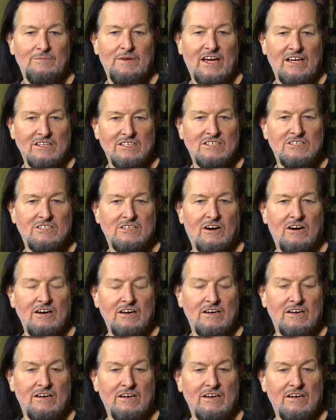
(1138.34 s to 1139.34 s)
about
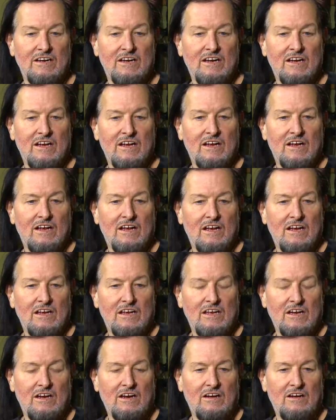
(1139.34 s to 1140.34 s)
starting,
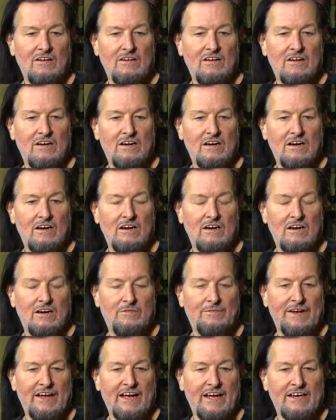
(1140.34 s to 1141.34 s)
you know,
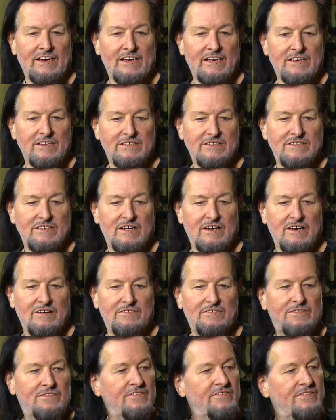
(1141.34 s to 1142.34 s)
a band and
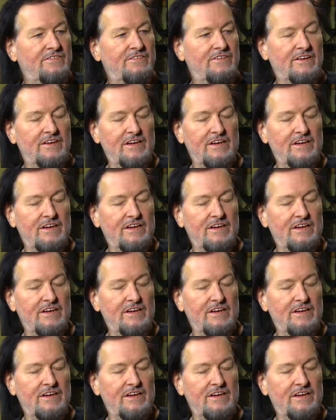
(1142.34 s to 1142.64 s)
stuff.